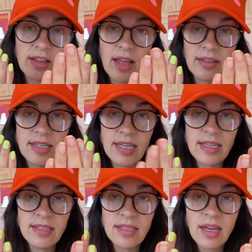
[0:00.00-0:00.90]
gel
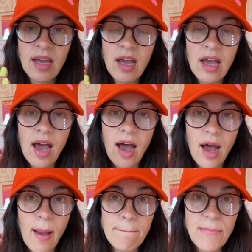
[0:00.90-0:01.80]
LEDs,
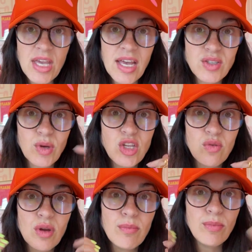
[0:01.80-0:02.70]
because when
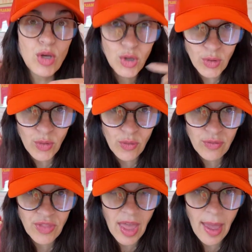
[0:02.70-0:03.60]
you
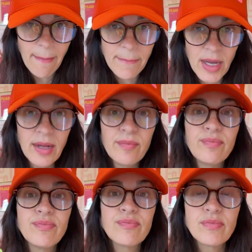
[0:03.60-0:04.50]
remove them,
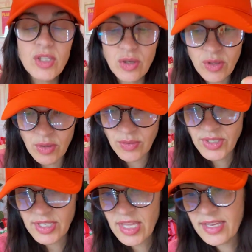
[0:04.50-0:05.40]
you
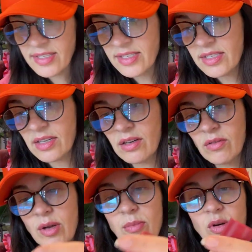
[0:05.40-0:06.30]
use this
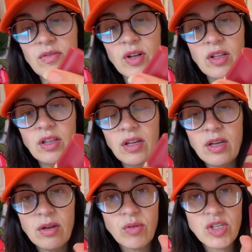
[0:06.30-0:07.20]
removal,
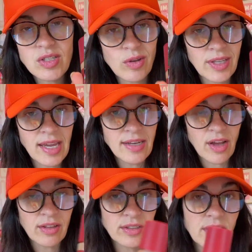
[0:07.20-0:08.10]
which is only
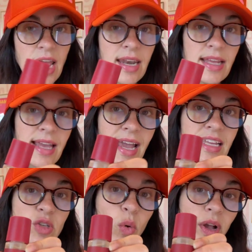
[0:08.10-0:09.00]
$8, and
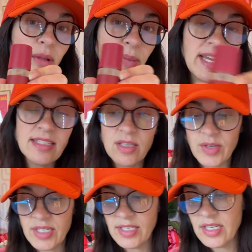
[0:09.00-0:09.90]
it's oil-based,
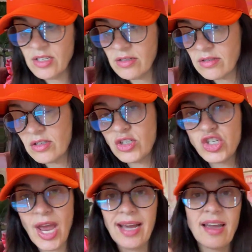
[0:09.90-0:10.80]
so it doesn't
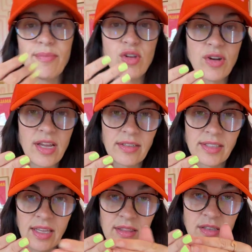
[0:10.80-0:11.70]
jack up your
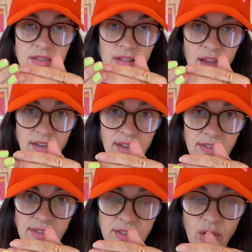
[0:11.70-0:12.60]
nails like the salon
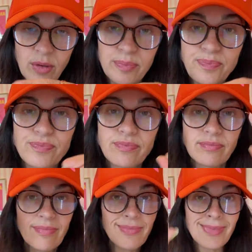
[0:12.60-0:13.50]
does. So
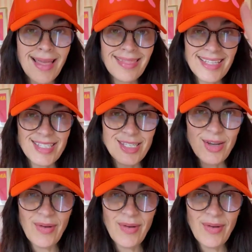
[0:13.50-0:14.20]
let's